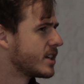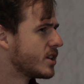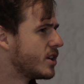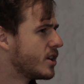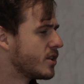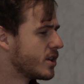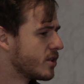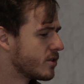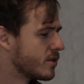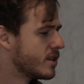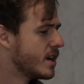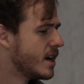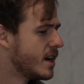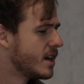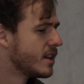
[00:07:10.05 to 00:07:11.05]
no, you're
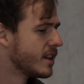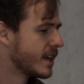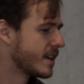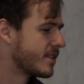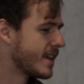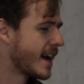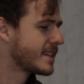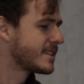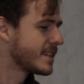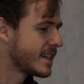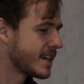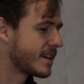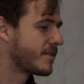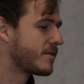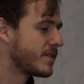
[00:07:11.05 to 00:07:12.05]
like, that's like,